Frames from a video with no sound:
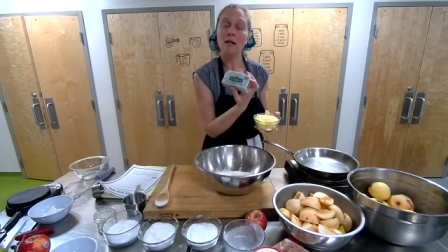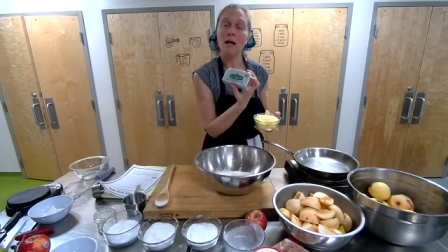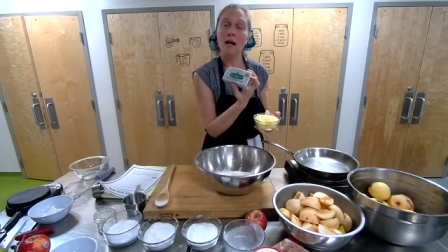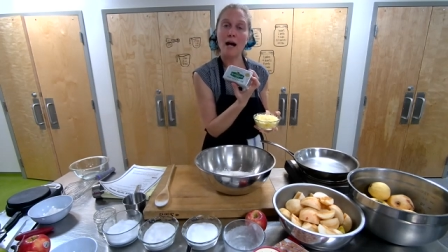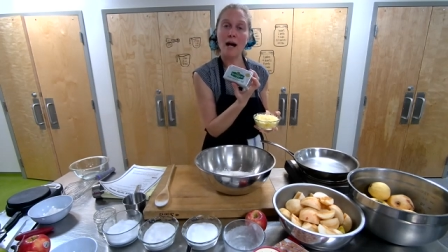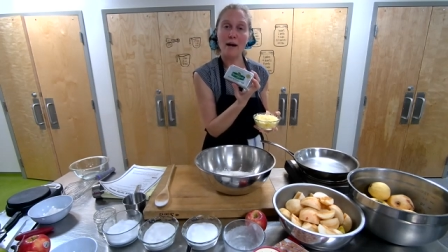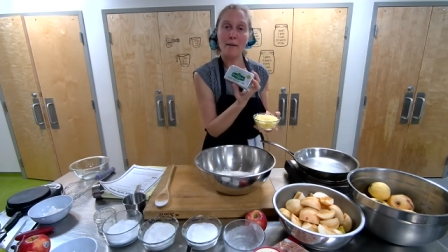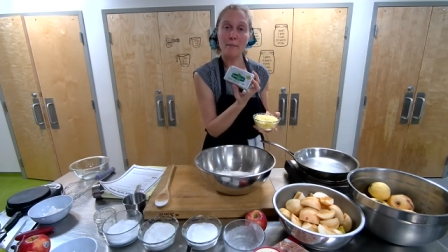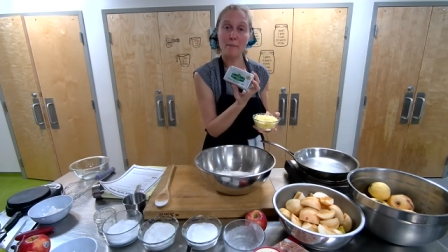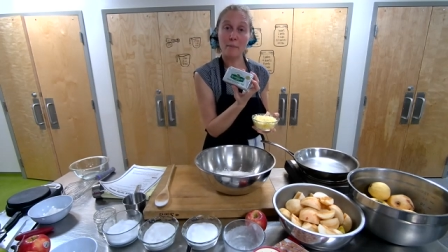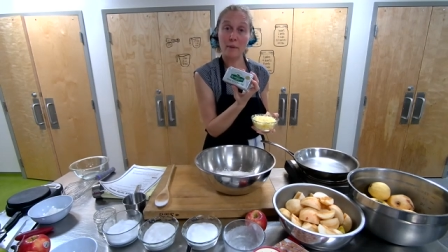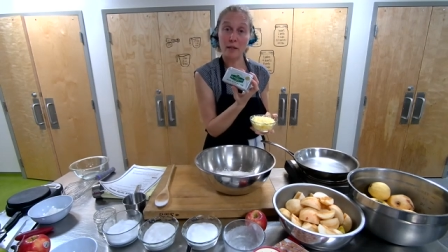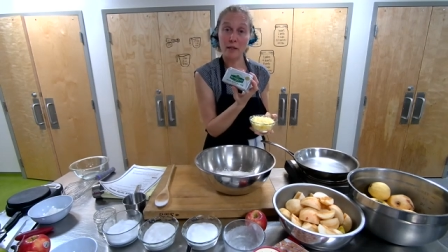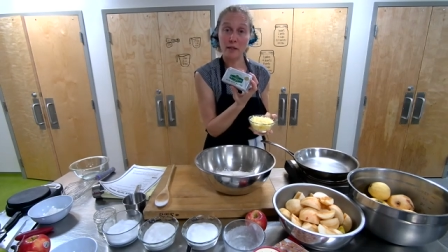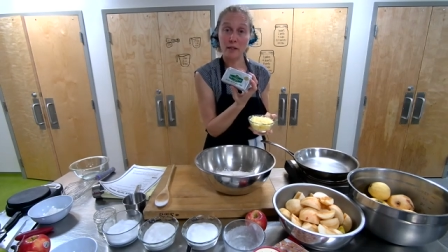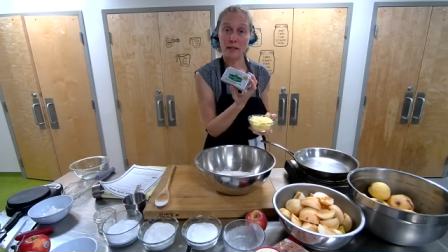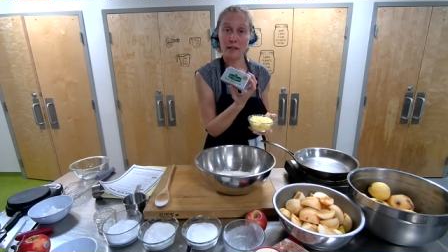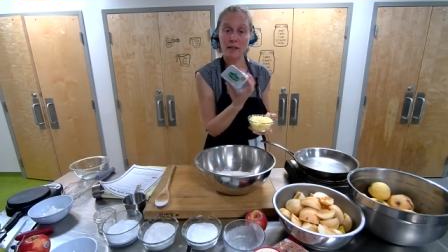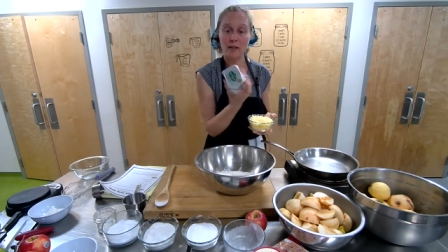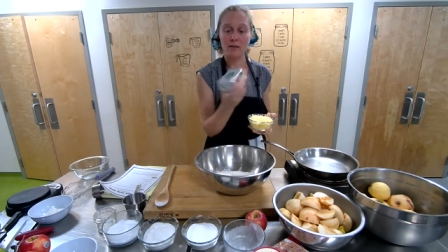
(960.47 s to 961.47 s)
butter
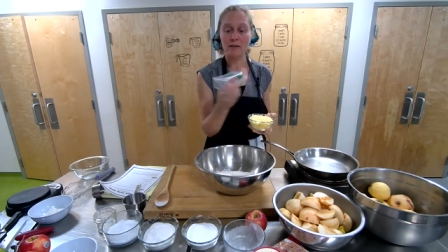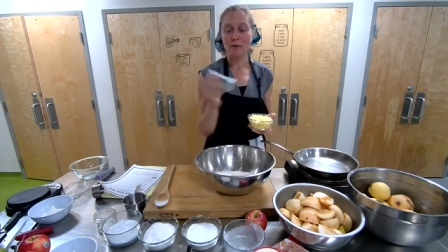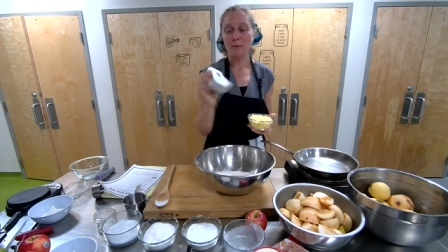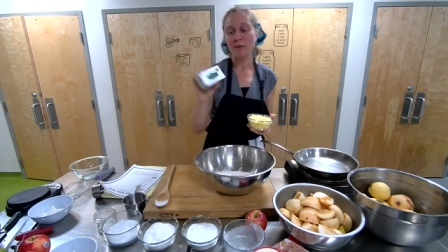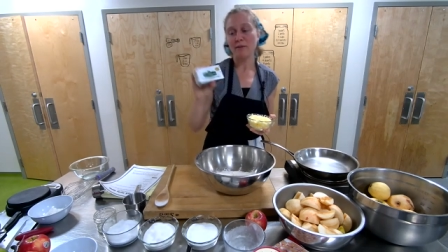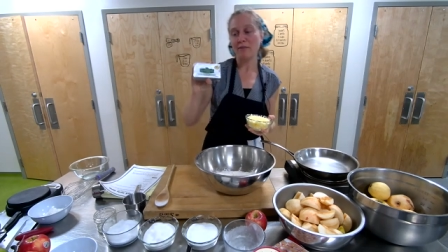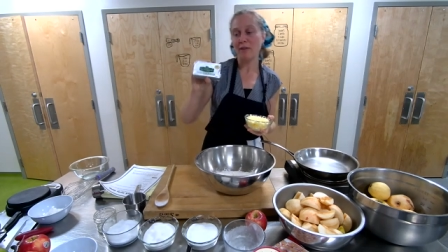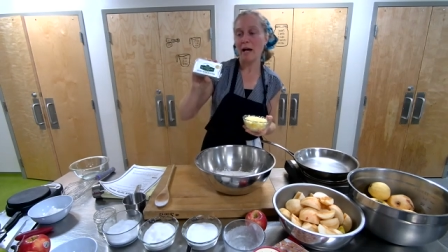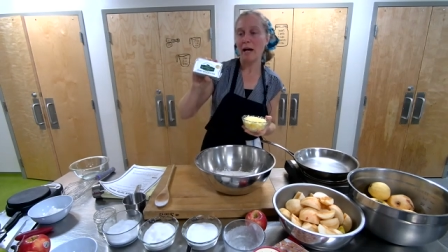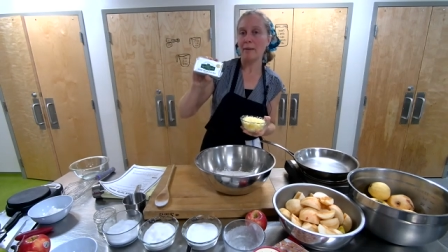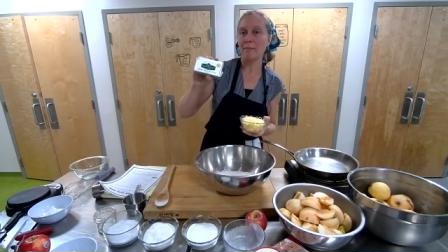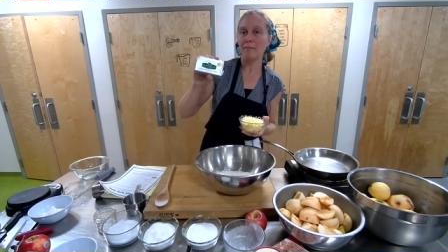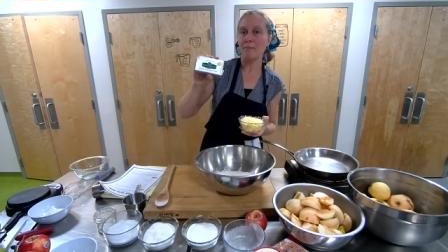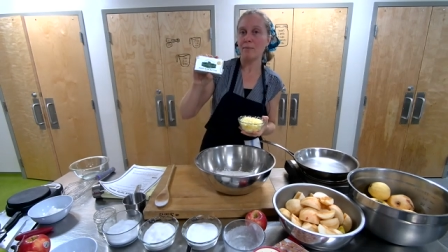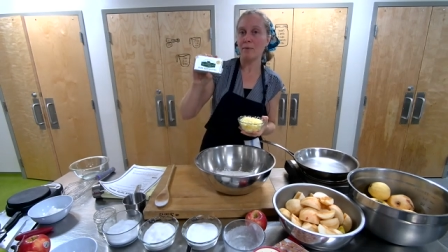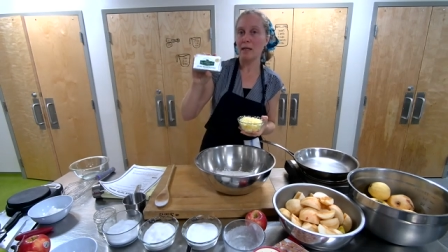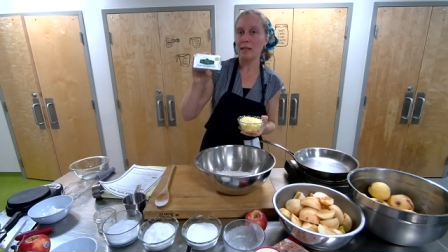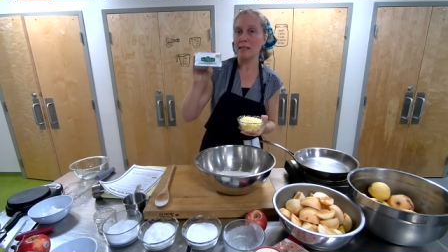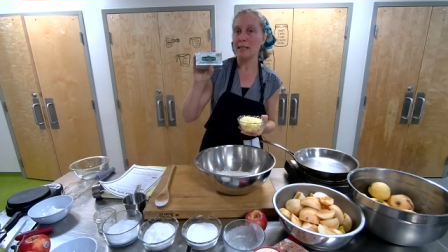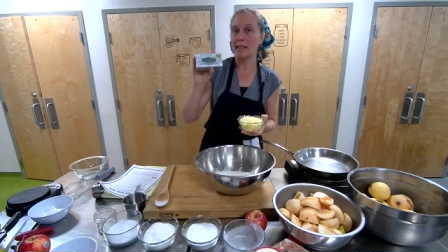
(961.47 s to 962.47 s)
here that we've got
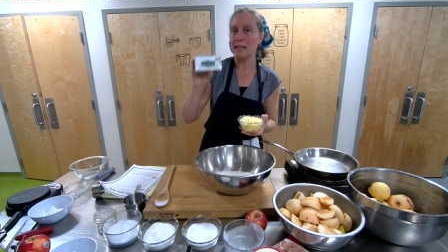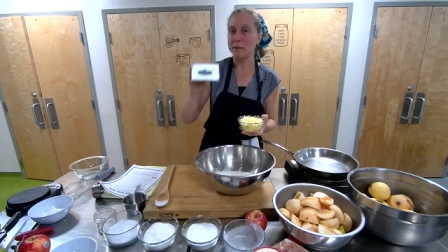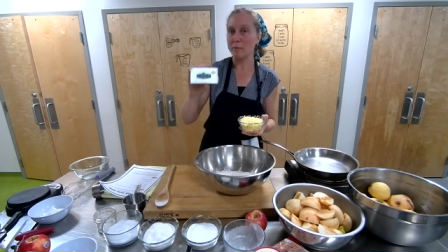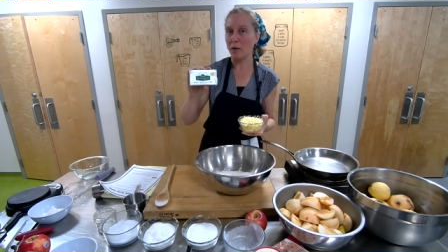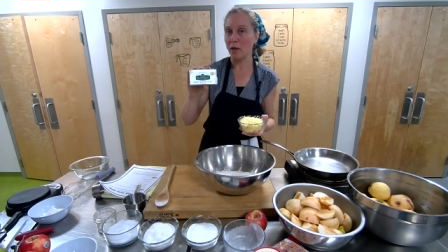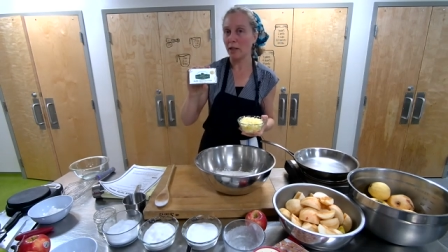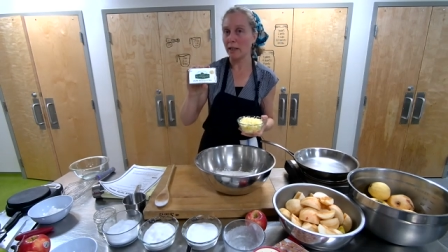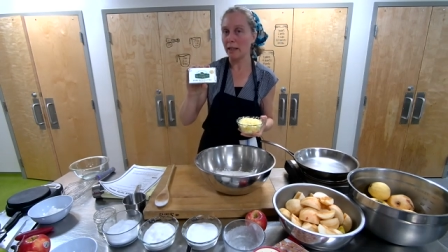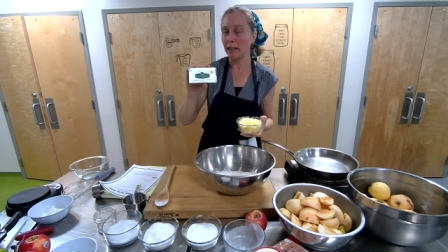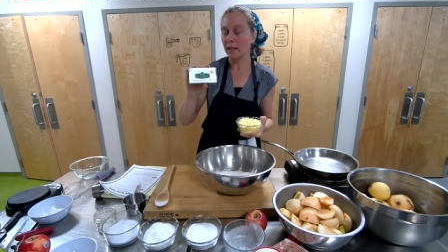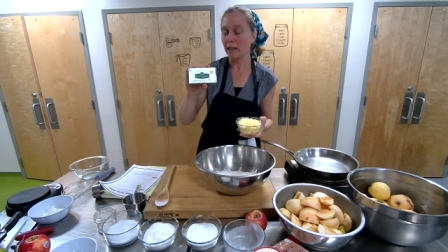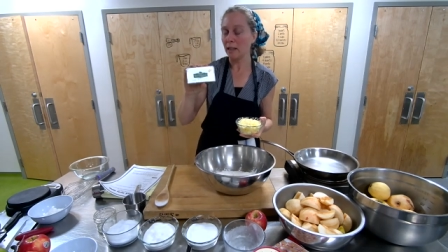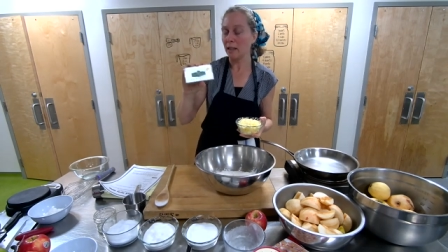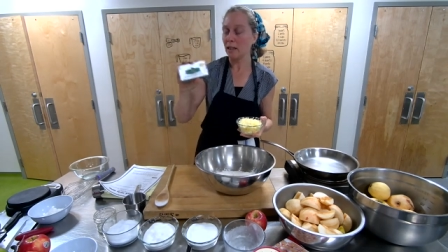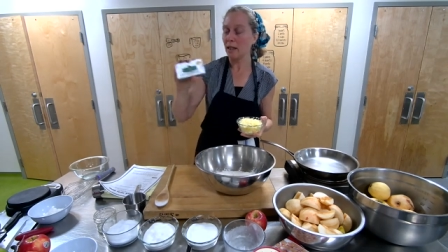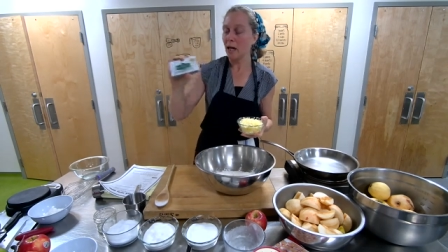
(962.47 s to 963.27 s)
at City Market.